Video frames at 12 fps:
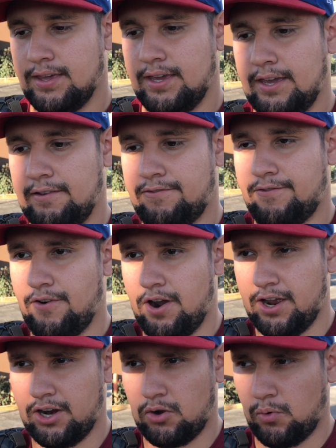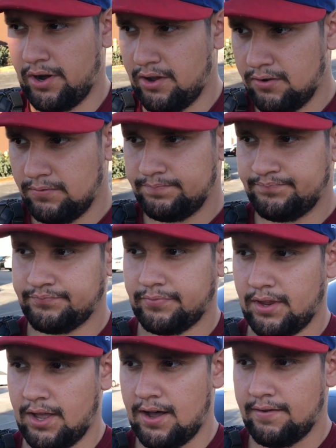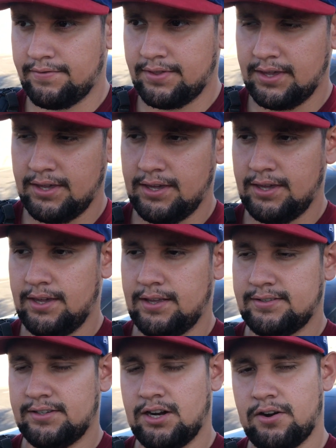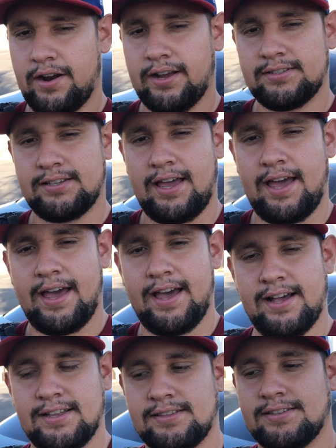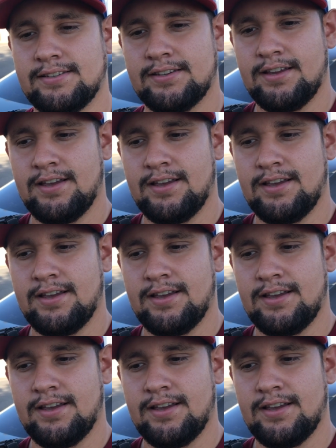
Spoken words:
the front grille of the CRX, and